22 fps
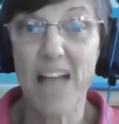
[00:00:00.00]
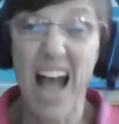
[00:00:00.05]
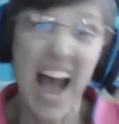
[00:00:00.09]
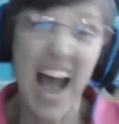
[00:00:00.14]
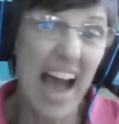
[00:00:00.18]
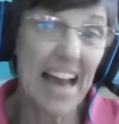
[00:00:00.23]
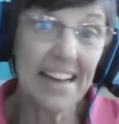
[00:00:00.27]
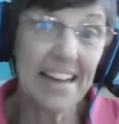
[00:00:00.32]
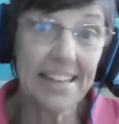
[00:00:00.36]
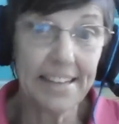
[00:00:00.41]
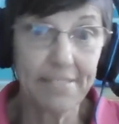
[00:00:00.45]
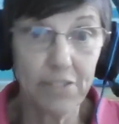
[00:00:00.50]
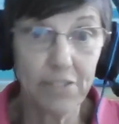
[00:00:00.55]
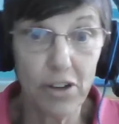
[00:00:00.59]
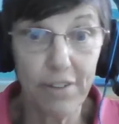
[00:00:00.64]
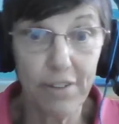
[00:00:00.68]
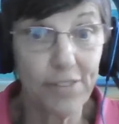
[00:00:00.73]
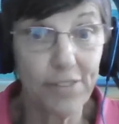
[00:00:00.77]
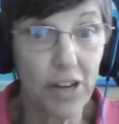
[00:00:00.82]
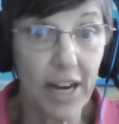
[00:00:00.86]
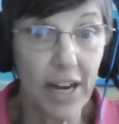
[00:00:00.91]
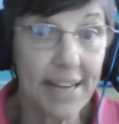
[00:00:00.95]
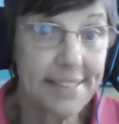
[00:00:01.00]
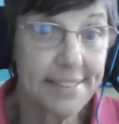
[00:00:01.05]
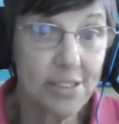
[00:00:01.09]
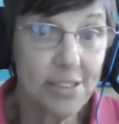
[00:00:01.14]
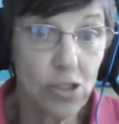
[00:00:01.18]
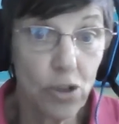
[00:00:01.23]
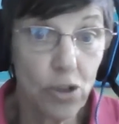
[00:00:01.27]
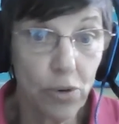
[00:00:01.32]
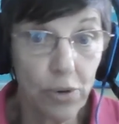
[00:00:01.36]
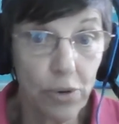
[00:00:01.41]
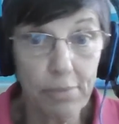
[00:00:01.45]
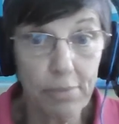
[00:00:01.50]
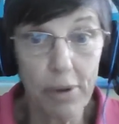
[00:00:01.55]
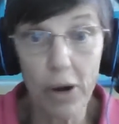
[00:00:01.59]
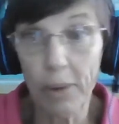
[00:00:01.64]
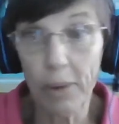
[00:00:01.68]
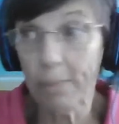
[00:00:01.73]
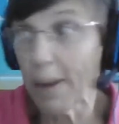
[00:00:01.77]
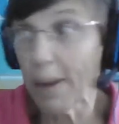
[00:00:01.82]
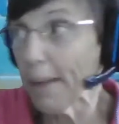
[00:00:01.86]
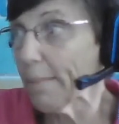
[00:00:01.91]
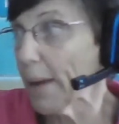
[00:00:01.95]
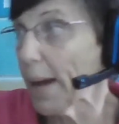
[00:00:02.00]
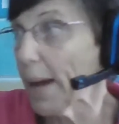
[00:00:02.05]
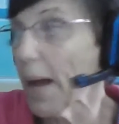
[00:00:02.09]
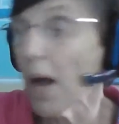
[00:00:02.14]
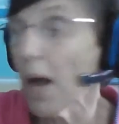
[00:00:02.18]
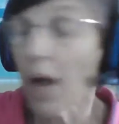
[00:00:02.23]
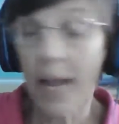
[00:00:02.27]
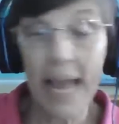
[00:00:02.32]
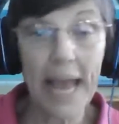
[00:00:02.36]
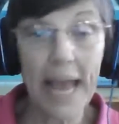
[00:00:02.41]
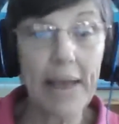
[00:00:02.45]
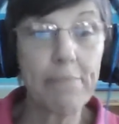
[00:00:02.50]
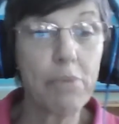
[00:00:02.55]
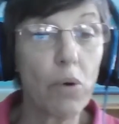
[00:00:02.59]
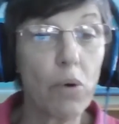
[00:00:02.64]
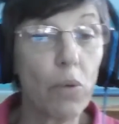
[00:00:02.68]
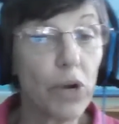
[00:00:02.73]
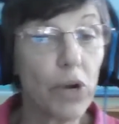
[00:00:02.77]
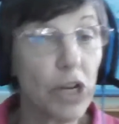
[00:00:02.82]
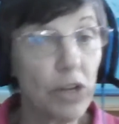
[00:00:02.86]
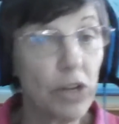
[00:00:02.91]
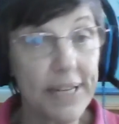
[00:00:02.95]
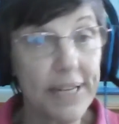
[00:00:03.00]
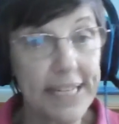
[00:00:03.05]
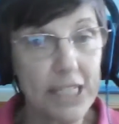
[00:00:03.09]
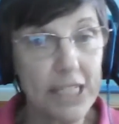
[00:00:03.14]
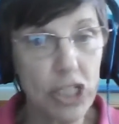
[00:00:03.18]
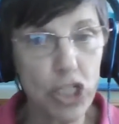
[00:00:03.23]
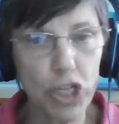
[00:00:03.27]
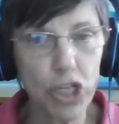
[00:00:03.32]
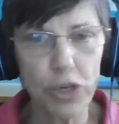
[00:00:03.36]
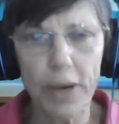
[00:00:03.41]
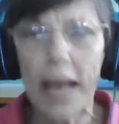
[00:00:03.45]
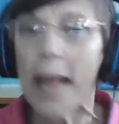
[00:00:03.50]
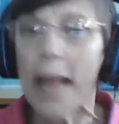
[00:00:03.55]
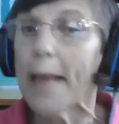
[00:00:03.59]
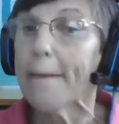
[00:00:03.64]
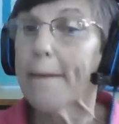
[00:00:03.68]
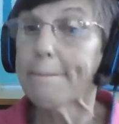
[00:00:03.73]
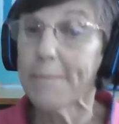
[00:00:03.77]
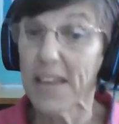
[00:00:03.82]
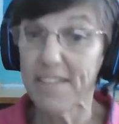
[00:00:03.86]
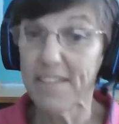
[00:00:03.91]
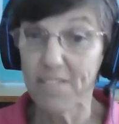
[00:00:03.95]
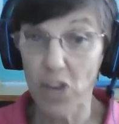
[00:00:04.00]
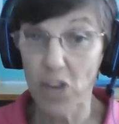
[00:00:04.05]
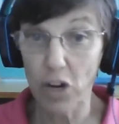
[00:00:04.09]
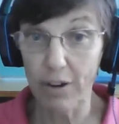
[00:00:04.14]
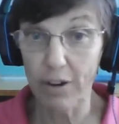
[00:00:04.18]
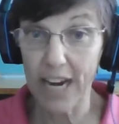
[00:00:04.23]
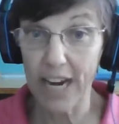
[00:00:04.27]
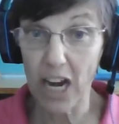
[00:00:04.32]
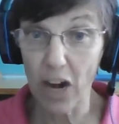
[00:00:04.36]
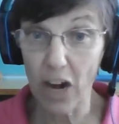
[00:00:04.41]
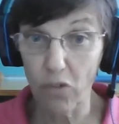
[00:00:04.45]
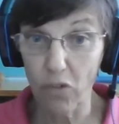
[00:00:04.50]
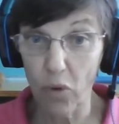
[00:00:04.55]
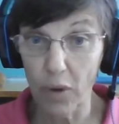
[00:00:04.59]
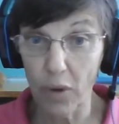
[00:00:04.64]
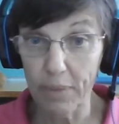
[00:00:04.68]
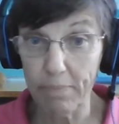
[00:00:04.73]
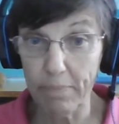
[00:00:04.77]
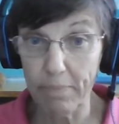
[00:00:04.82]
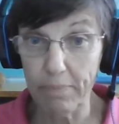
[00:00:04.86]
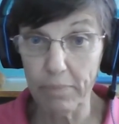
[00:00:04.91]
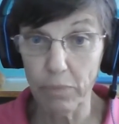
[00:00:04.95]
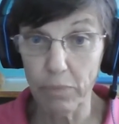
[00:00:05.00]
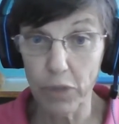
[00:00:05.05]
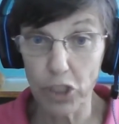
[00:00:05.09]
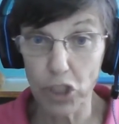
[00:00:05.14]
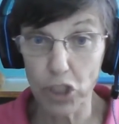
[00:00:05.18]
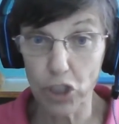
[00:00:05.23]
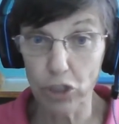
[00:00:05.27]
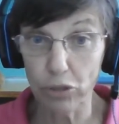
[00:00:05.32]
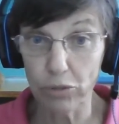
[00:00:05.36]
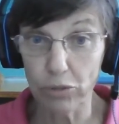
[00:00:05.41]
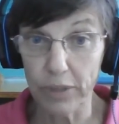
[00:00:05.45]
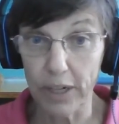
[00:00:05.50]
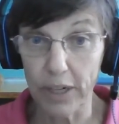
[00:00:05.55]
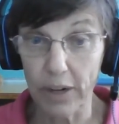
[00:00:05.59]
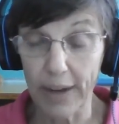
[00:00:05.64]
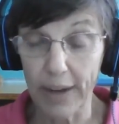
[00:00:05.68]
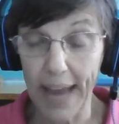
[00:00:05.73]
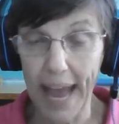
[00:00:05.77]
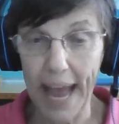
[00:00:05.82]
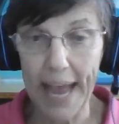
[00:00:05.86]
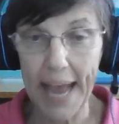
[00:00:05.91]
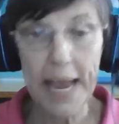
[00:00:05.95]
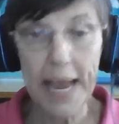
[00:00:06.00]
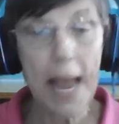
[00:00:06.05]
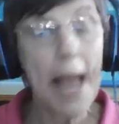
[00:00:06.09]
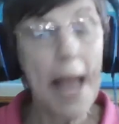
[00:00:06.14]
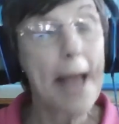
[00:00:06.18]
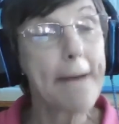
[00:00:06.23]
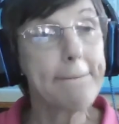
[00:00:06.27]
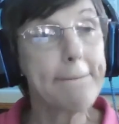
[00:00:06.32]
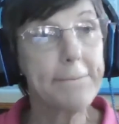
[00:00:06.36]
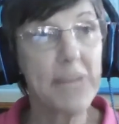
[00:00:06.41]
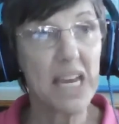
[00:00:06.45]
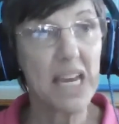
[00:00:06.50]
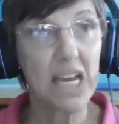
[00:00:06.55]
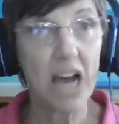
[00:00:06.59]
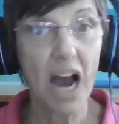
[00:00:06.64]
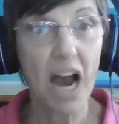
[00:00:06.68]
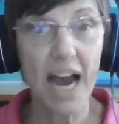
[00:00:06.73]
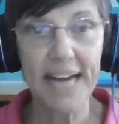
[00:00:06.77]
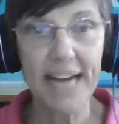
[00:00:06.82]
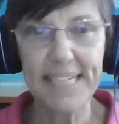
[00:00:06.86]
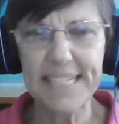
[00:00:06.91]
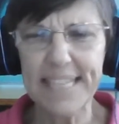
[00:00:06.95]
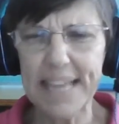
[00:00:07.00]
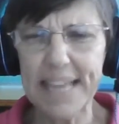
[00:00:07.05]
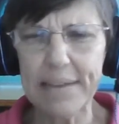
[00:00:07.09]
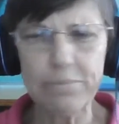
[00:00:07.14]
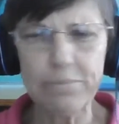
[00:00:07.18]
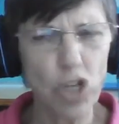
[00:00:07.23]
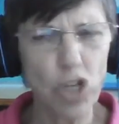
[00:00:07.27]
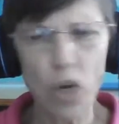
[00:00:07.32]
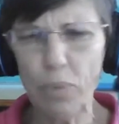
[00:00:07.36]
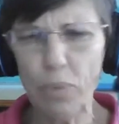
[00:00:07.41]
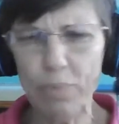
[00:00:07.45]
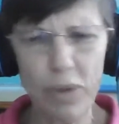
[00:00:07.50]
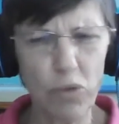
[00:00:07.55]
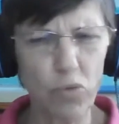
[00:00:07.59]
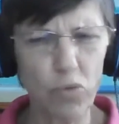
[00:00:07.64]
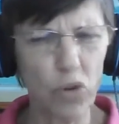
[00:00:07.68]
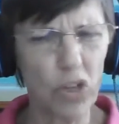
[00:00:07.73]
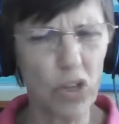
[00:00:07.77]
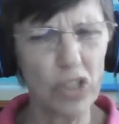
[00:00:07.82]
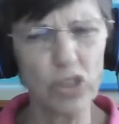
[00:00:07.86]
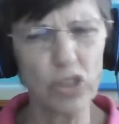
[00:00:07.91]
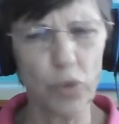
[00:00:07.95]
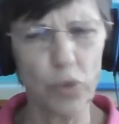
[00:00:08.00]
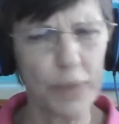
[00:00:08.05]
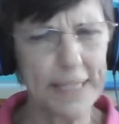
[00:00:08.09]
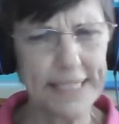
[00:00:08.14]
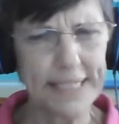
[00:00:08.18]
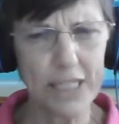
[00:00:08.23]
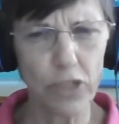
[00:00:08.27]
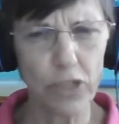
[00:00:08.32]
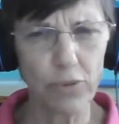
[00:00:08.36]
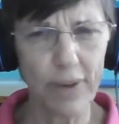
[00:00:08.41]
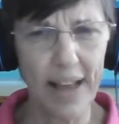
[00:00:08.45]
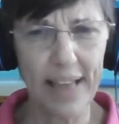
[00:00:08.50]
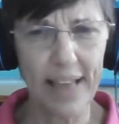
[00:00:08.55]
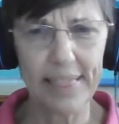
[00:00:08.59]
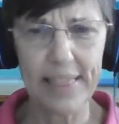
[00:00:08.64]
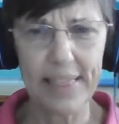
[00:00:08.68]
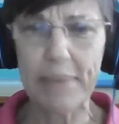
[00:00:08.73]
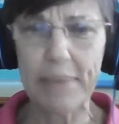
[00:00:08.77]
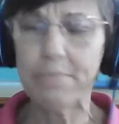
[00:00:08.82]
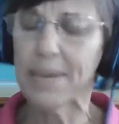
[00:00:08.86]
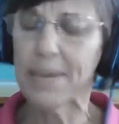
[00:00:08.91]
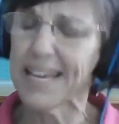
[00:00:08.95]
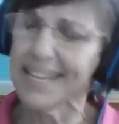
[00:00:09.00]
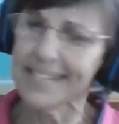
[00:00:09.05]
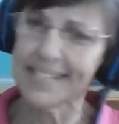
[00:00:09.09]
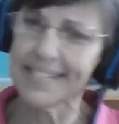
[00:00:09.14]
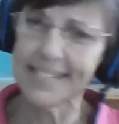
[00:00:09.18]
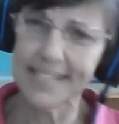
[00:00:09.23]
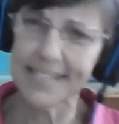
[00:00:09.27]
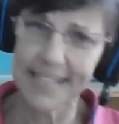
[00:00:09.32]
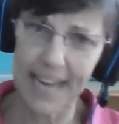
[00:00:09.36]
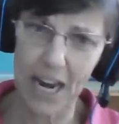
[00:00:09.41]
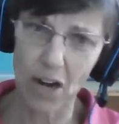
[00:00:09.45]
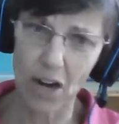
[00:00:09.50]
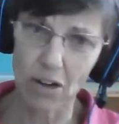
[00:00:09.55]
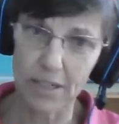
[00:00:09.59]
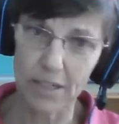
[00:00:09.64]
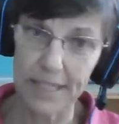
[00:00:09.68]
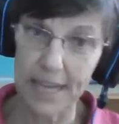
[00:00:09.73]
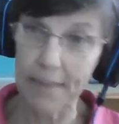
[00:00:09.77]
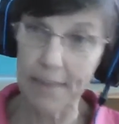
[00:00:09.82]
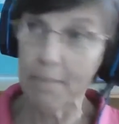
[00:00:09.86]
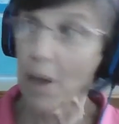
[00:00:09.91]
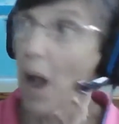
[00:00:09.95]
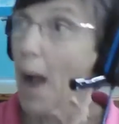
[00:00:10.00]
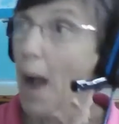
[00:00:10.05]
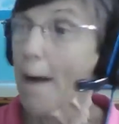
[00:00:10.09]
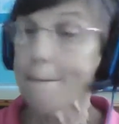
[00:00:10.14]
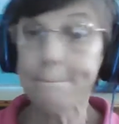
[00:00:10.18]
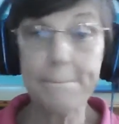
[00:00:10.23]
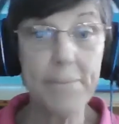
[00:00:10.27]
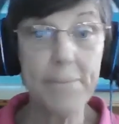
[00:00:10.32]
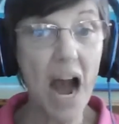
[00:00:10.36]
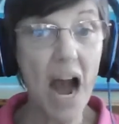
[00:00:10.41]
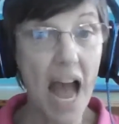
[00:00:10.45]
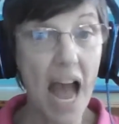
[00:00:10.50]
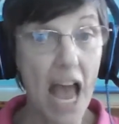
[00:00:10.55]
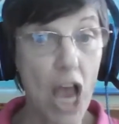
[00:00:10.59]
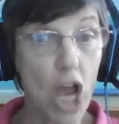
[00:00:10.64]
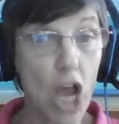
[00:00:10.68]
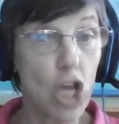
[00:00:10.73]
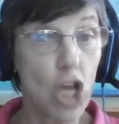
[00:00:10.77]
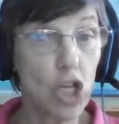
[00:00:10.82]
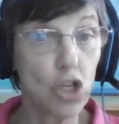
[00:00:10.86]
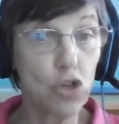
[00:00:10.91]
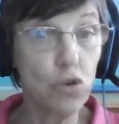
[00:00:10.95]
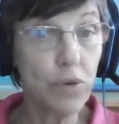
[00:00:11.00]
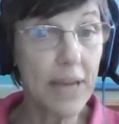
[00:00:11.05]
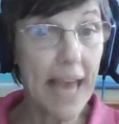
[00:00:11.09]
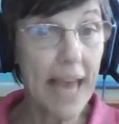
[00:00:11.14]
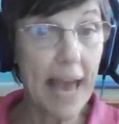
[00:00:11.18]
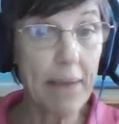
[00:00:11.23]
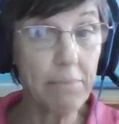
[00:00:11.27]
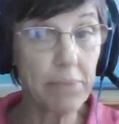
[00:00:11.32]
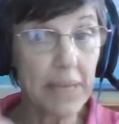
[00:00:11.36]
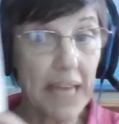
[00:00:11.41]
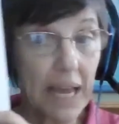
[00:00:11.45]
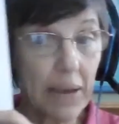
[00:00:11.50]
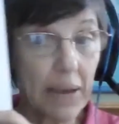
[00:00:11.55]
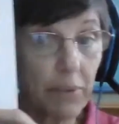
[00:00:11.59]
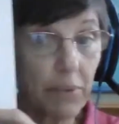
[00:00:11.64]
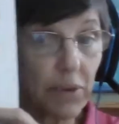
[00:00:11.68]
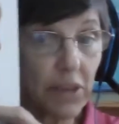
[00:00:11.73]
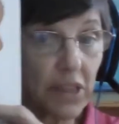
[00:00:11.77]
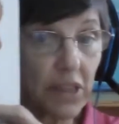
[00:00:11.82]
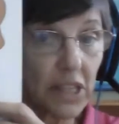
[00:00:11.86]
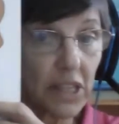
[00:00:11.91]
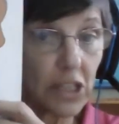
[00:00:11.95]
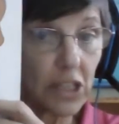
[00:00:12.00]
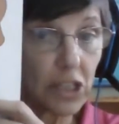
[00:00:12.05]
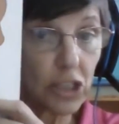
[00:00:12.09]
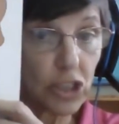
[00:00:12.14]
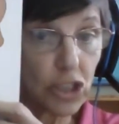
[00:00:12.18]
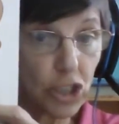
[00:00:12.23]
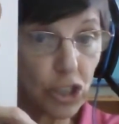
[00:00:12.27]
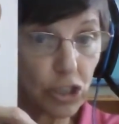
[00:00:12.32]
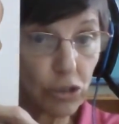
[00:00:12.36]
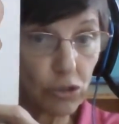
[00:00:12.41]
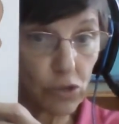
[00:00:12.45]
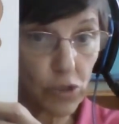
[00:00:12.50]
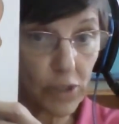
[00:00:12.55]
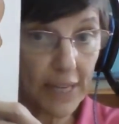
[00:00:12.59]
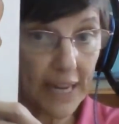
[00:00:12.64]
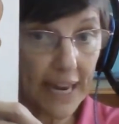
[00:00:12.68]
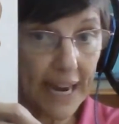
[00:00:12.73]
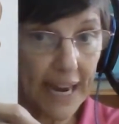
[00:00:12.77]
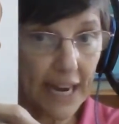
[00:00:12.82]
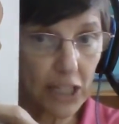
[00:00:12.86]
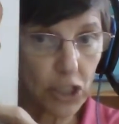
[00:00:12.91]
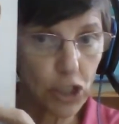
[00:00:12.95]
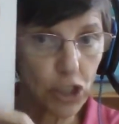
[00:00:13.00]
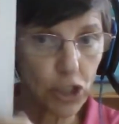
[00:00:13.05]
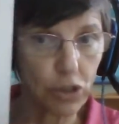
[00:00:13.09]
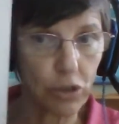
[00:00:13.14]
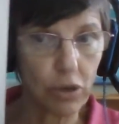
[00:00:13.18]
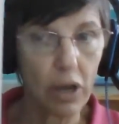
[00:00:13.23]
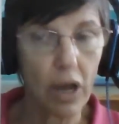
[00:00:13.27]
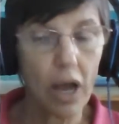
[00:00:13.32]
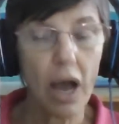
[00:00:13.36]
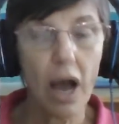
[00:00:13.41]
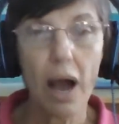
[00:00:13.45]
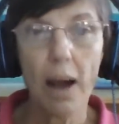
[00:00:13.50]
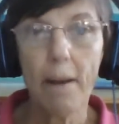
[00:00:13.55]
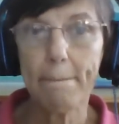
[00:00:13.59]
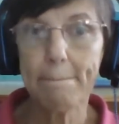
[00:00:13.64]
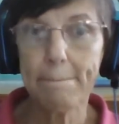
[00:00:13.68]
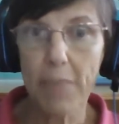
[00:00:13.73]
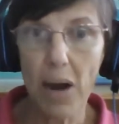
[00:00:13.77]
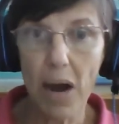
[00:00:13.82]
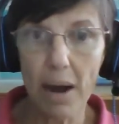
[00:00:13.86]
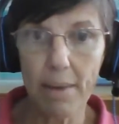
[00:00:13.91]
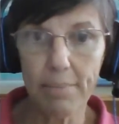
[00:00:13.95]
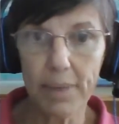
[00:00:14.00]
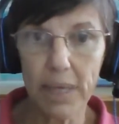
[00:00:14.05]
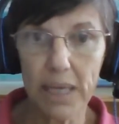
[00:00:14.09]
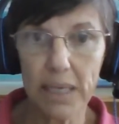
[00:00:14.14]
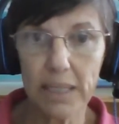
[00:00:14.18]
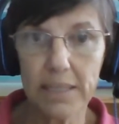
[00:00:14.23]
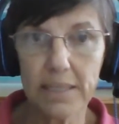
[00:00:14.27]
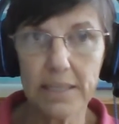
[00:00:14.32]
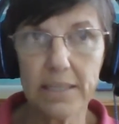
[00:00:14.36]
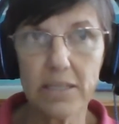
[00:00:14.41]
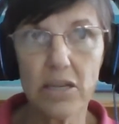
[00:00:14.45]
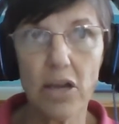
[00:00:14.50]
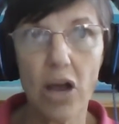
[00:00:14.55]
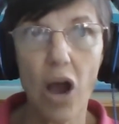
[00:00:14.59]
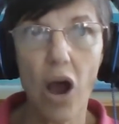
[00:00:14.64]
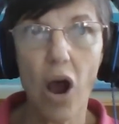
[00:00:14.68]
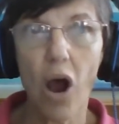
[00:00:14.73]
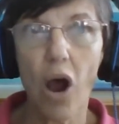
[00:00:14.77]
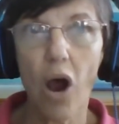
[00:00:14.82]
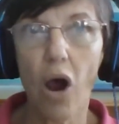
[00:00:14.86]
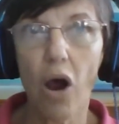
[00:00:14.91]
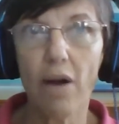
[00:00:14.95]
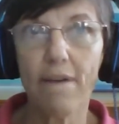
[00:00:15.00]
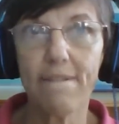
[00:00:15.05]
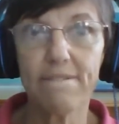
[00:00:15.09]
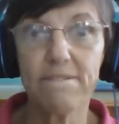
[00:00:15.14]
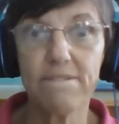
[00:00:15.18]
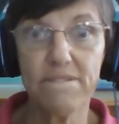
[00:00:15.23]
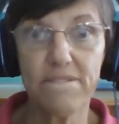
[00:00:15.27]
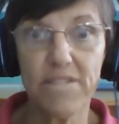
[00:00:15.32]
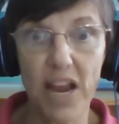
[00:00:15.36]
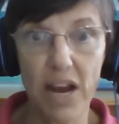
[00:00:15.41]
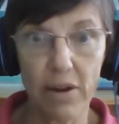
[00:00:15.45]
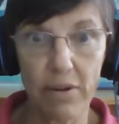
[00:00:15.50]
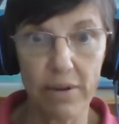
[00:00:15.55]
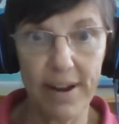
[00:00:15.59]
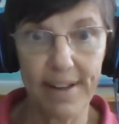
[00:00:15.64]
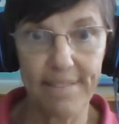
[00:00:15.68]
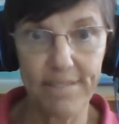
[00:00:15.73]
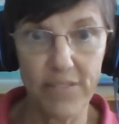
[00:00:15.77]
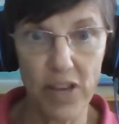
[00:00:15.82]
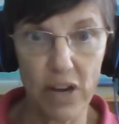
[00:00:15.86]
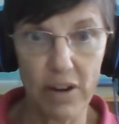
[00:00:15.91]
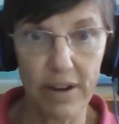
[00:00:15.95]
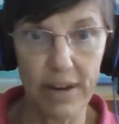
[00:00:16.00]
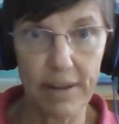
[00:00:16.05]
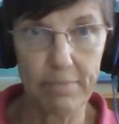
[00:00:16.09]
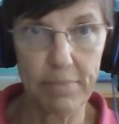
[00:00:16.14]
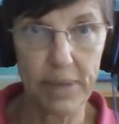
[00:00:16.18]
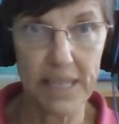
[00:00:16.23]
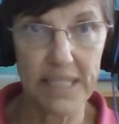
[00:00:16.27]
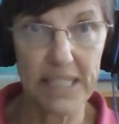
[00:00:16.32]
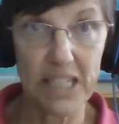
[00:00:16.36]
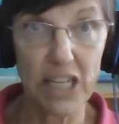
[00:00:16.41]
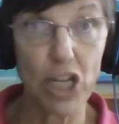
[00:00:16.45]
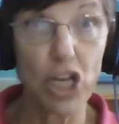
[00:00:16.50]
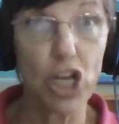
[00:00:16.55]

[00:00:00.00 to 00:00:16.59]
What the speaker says: I don't even know if her cousin told her mama. Okay, but what do you need to do? Be very careful with children, okay? Be kind to them. Don't be real noisy around them. It scares them. But you can play with little children, can't you? Mommies are very, very busy.